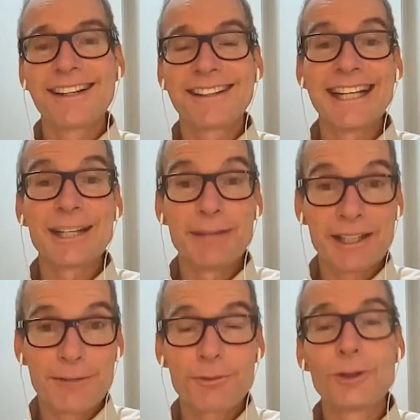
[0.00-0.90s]
they can make
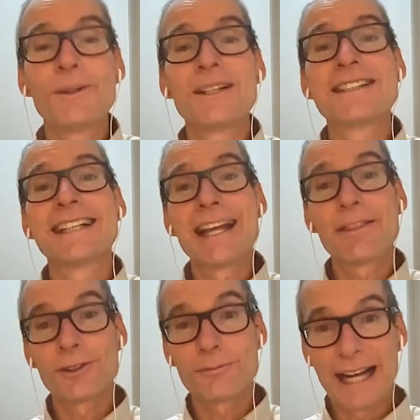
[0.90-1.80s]
the improvements and get
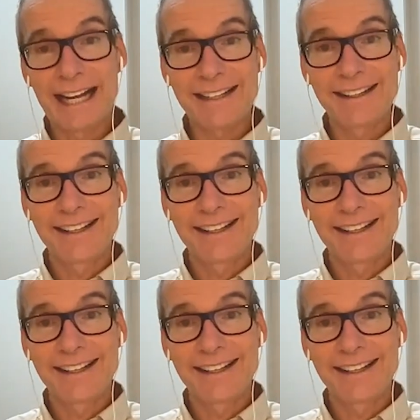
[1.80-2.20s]
those back.